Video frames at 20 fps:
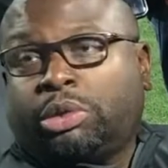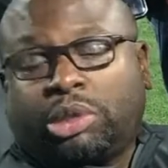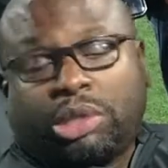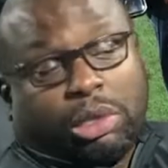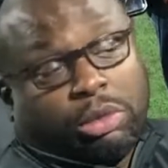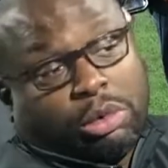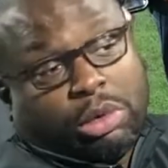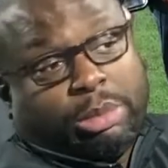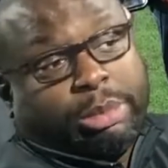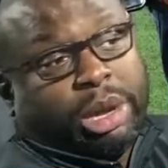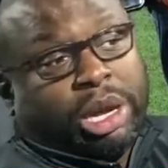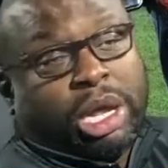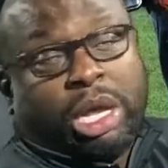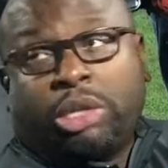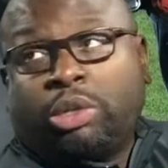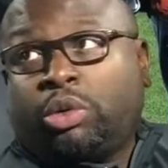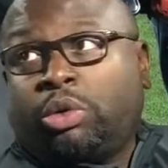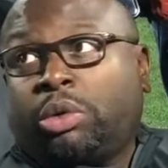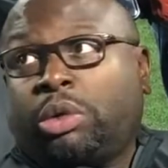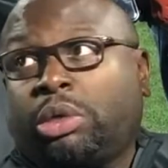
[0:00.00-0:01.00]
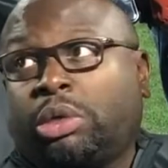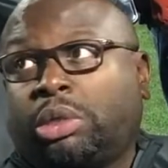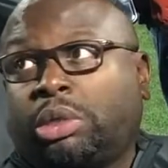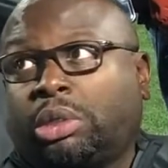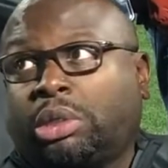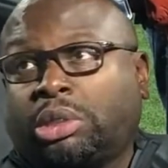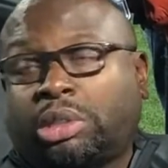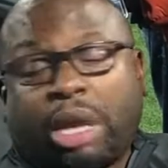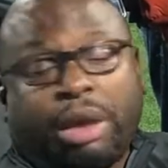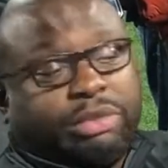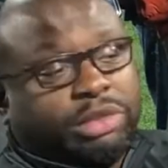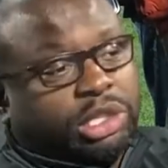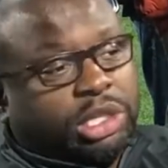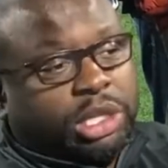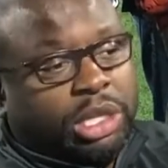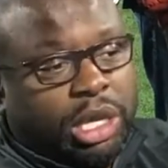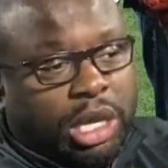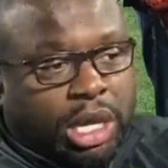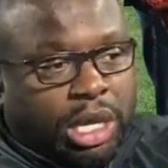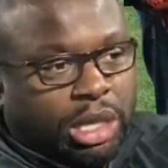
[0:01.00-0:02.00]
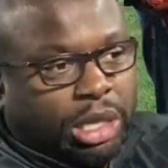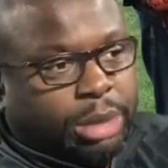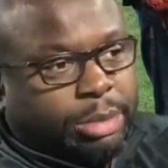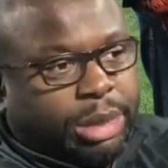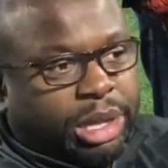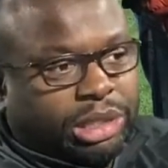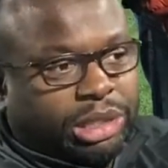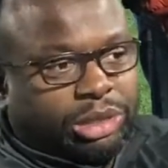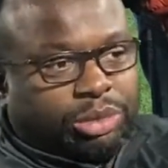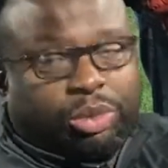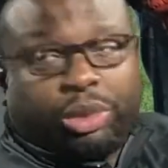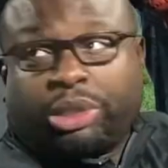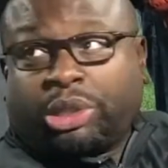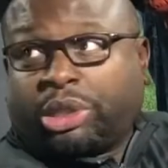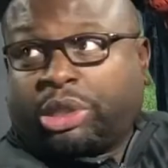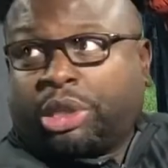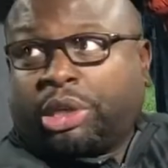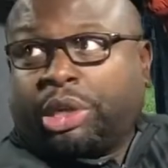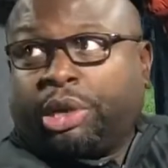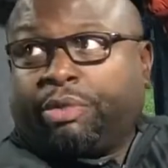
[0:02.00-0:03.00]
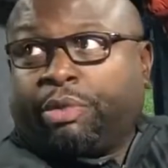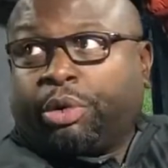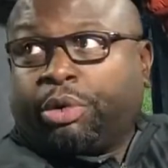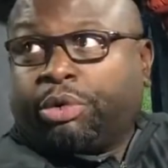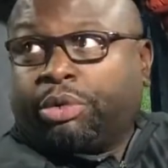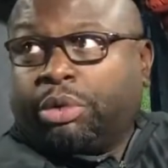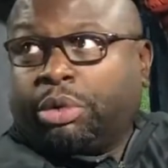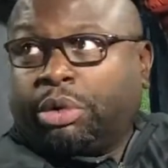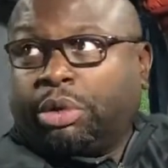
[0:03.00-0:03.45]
and say, what am I not doing? Because obviously the message wasn't delivered